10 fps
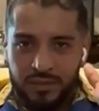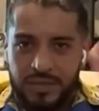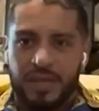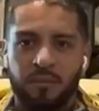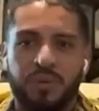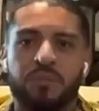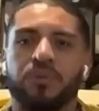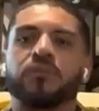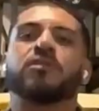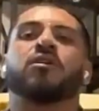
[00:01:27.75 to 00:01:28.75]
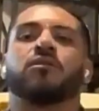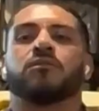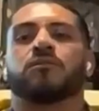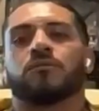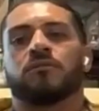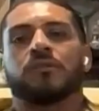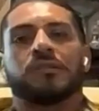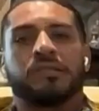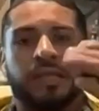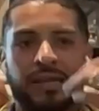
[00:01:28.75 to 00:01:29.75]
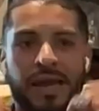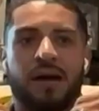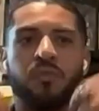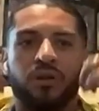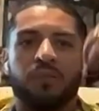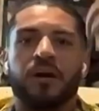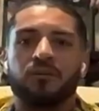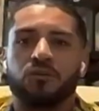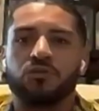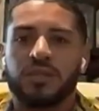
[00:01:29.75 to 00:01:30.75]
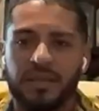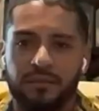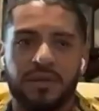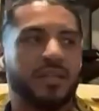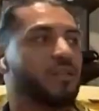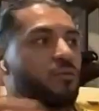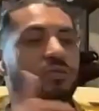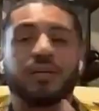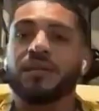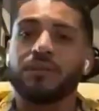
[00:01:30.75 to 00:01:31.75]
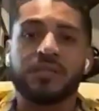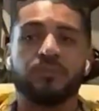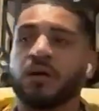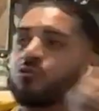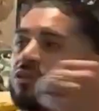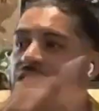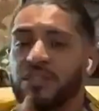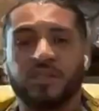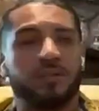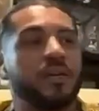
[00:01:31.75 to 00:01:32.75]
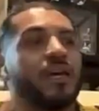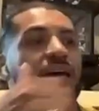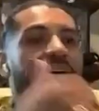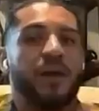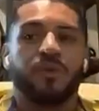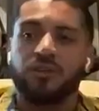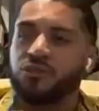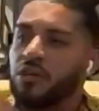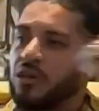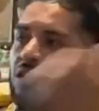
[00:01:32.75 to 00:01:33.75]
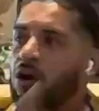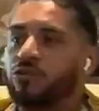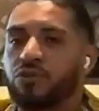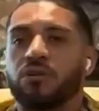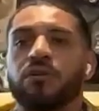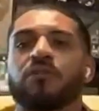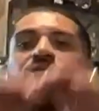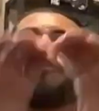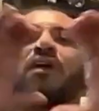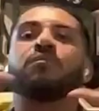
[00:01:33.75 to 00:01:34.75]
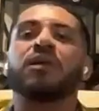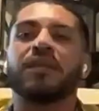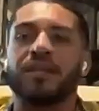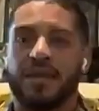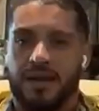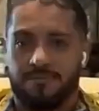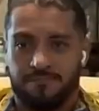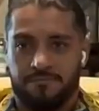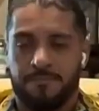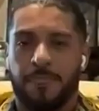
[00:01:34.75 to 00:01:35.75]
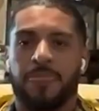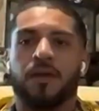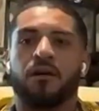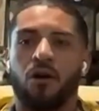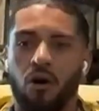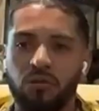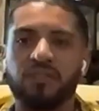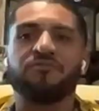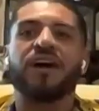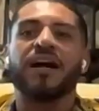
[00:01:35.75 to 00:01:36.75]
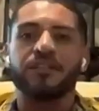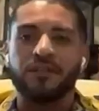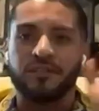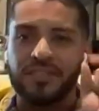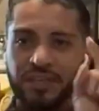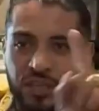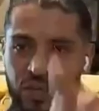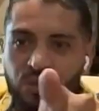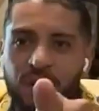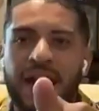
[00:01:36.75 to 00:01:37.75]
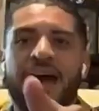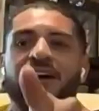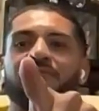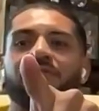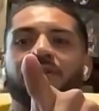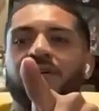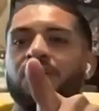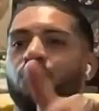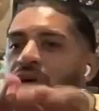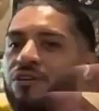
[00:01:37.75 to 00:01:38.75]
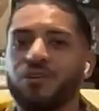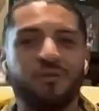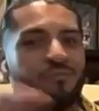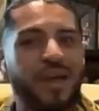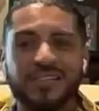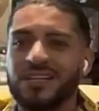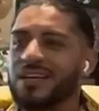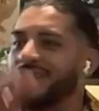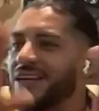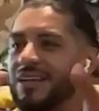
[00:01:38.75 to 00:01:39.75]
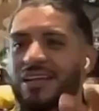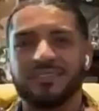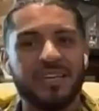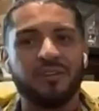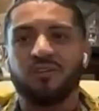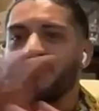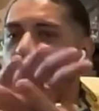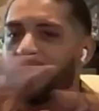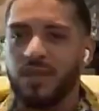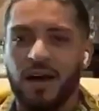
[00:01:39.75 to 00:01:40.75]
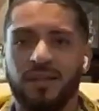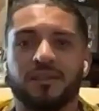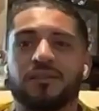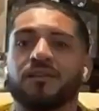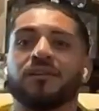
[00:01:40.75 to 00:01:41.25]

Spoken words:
letting people know that I'm all about lucha libre, that lucha libre is about tradition, heritage, culture, familia. All the values that you have, whether you're Mexican, Latino, or not,